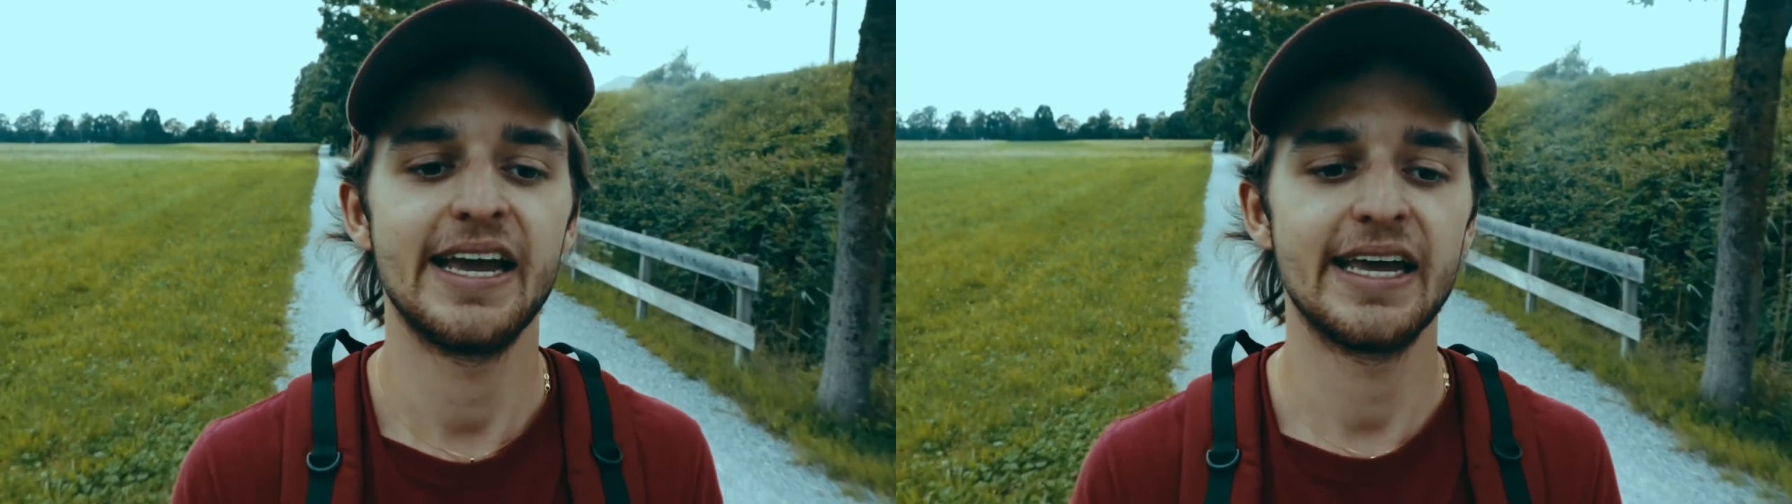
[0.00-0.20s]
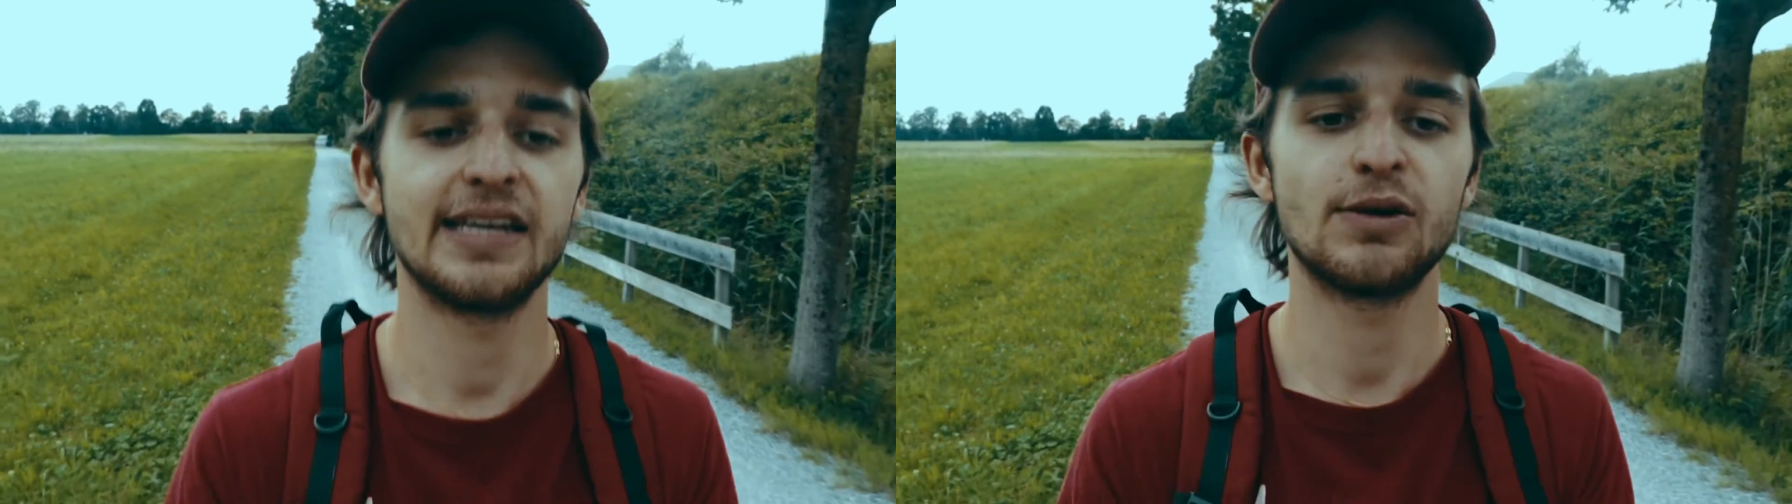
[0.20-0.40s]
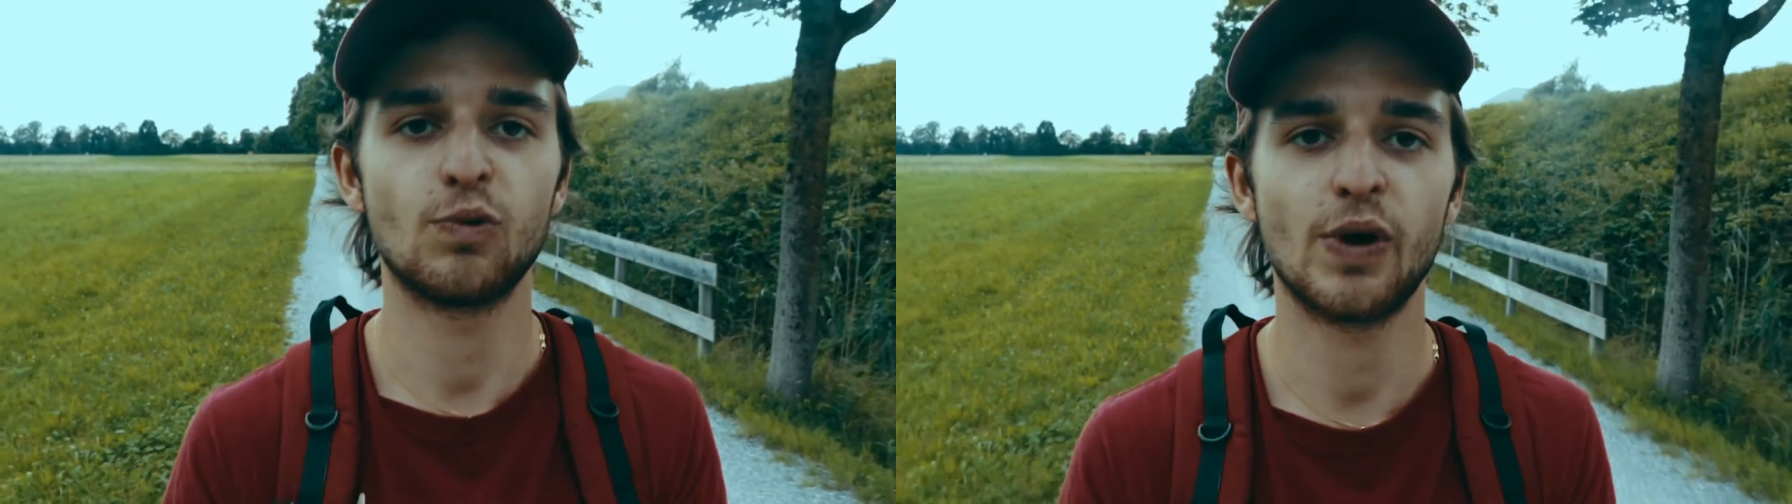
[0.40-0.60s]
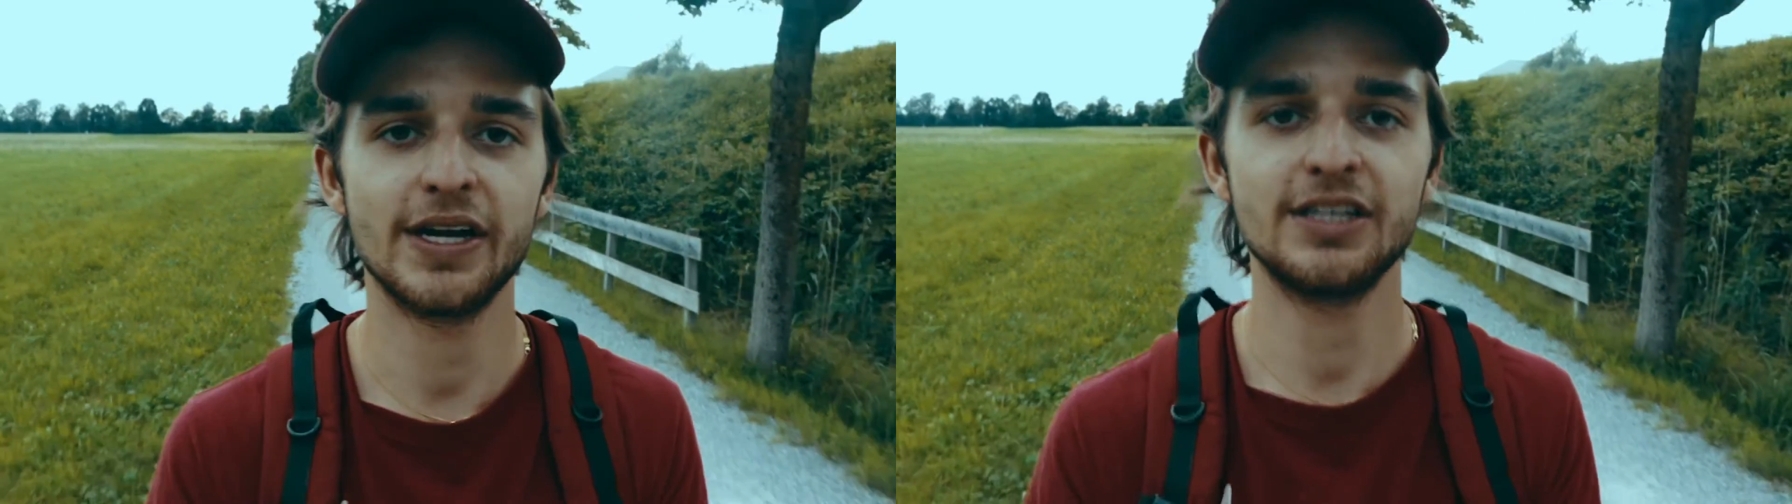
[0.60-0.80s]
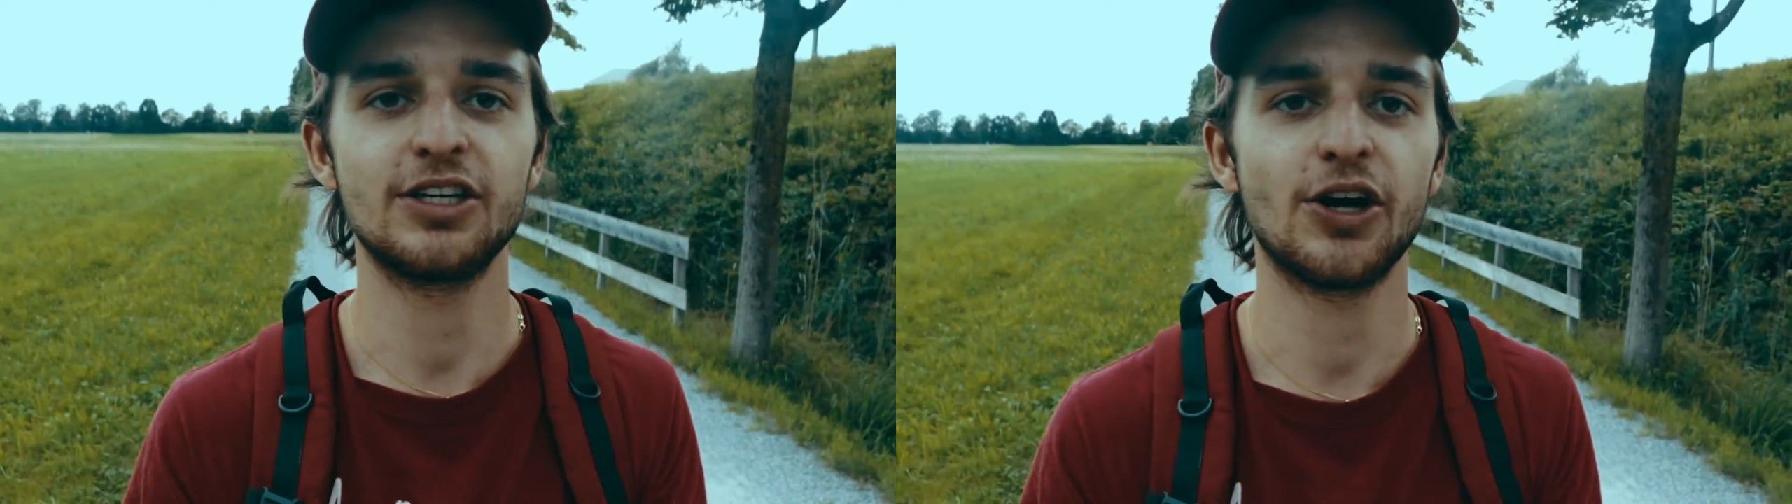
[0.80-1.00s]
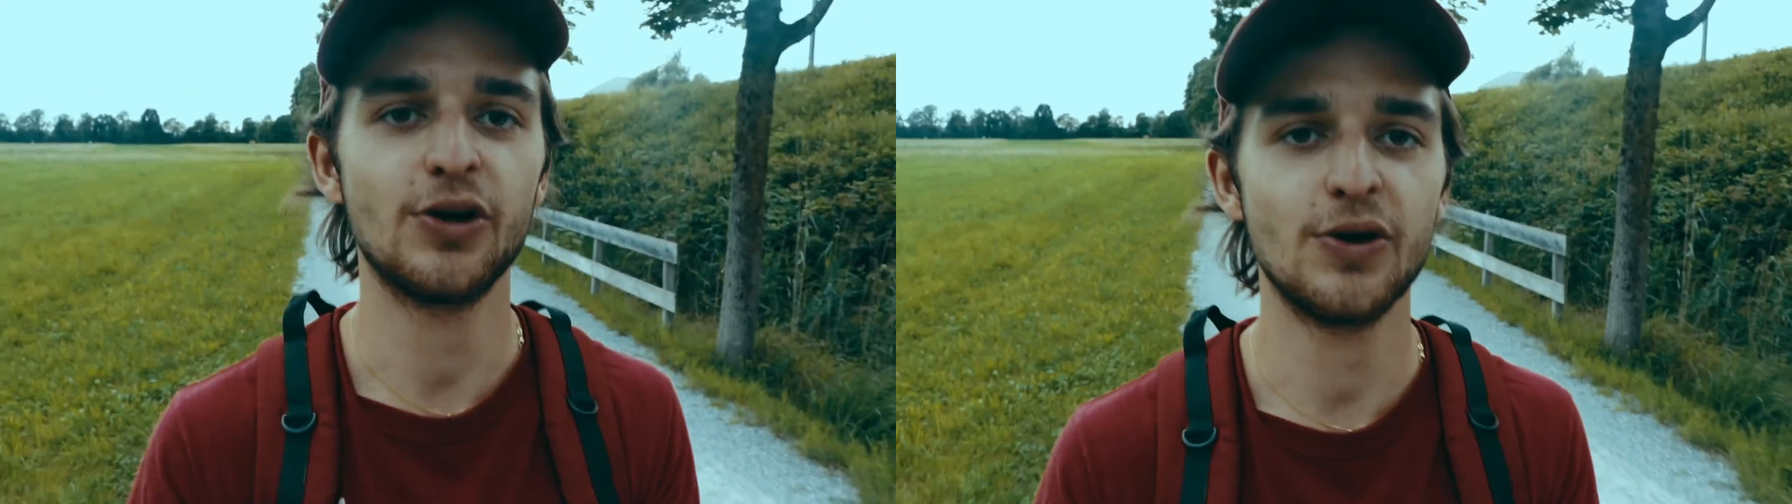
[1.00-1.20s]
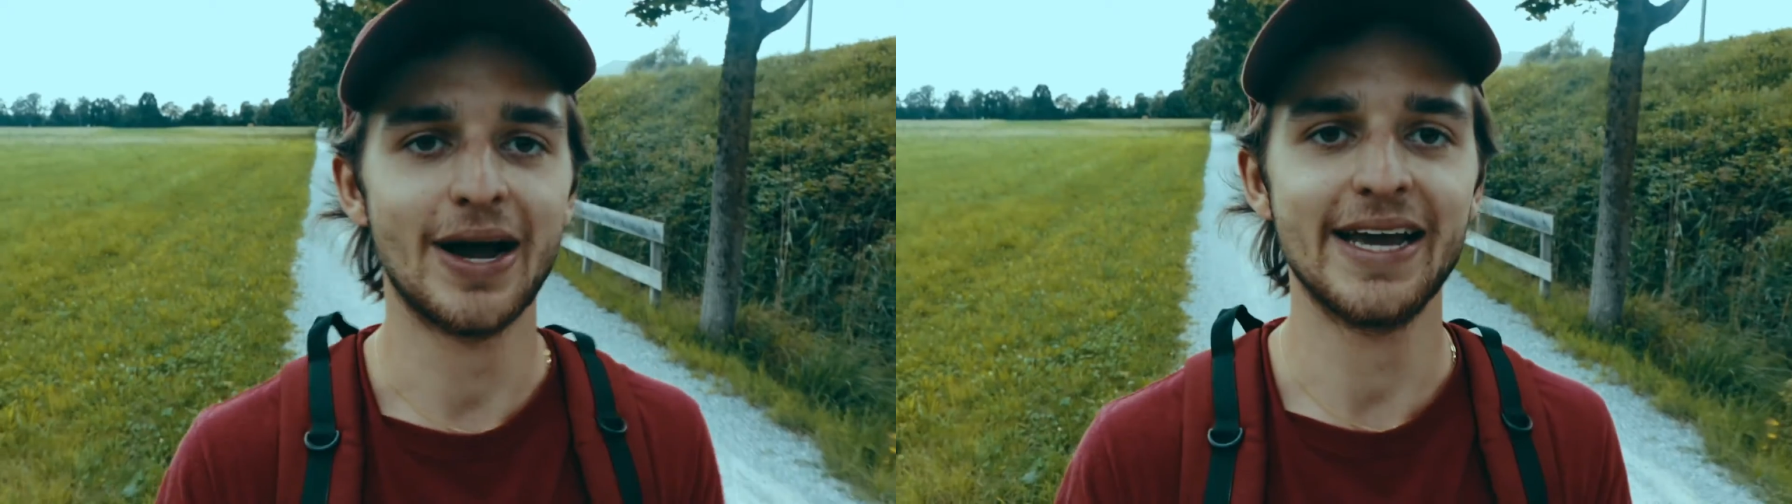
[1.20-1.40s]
in one go,